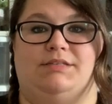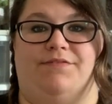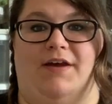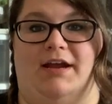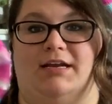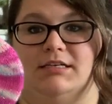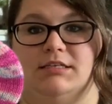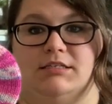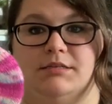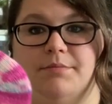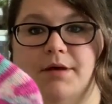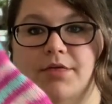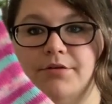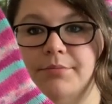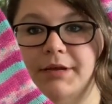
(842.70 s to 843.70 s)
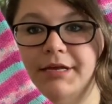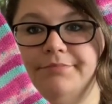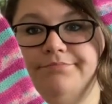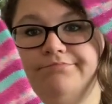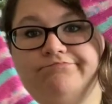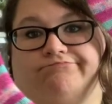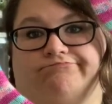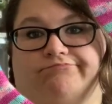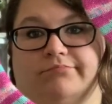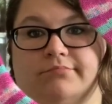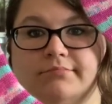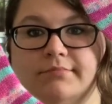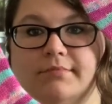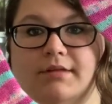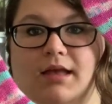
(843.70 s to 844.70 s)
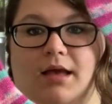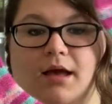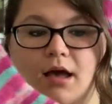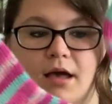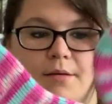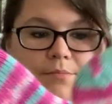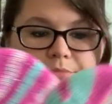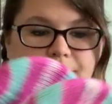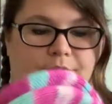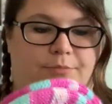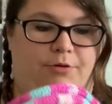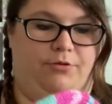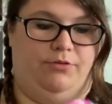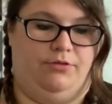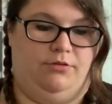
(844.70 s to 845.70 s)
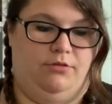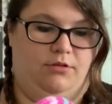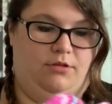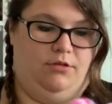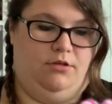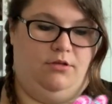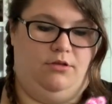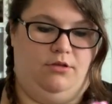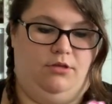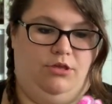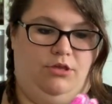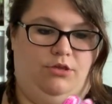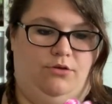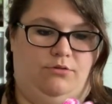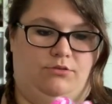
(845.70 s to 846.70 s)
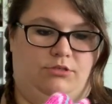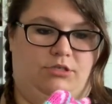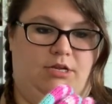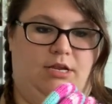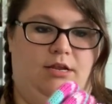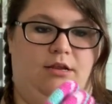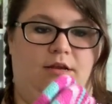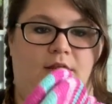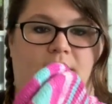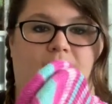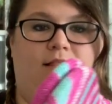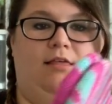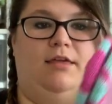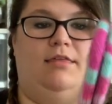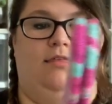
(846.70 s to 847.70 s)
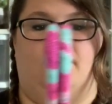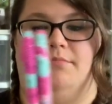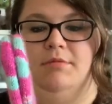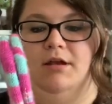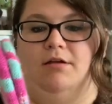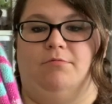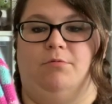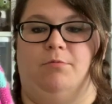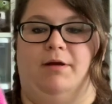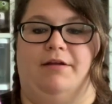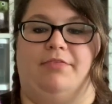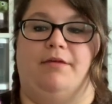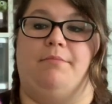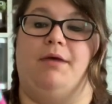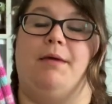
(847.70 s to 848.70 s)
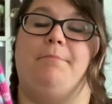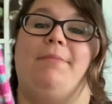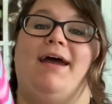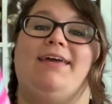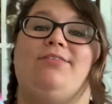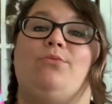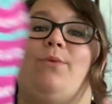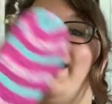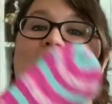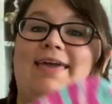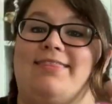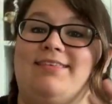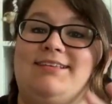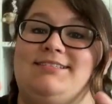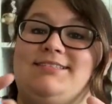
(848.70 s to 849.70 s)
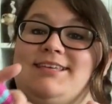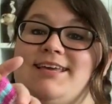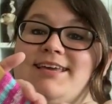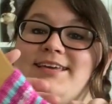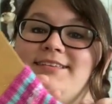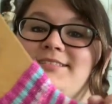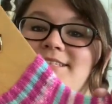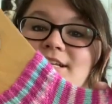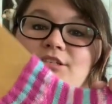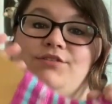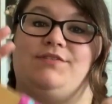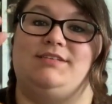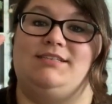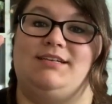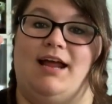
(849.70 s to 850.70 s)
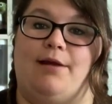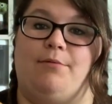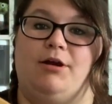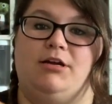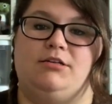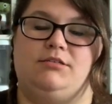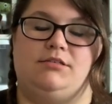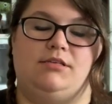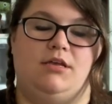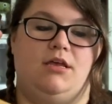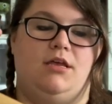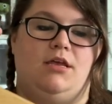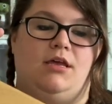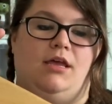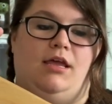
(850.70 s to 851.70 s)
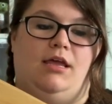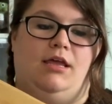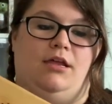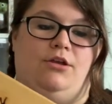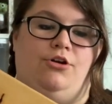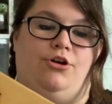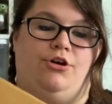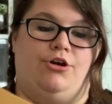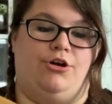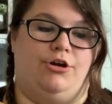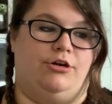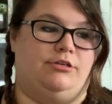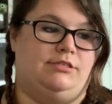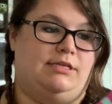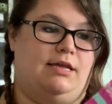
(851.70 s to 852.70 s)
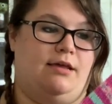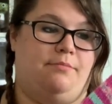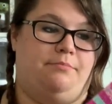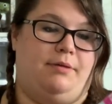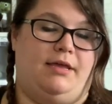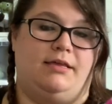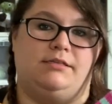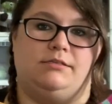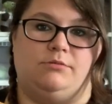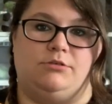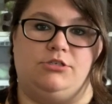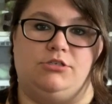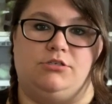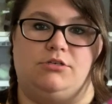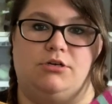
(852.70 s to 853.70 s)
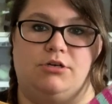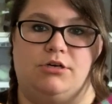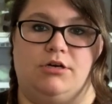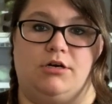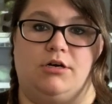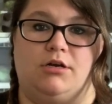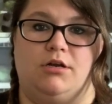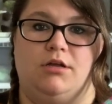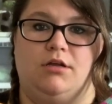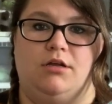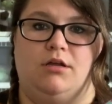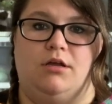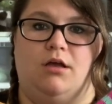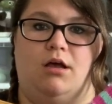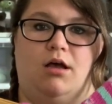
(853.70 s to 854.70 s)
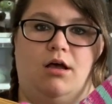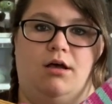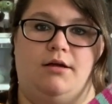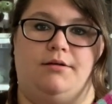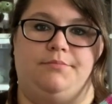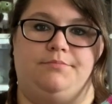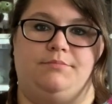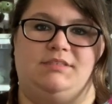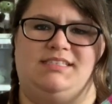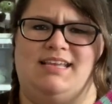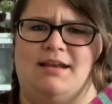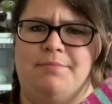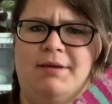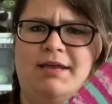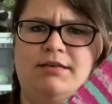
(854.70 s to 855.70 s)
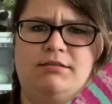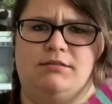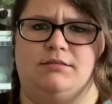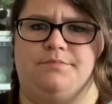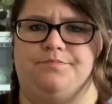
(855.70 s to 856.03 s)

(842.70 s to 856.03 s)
fine. It doesn't bother me. They're both cute and I like them and I will wear them. And by the way, this is Desert Vista Dye Works in her ZM base, which is her Zen base.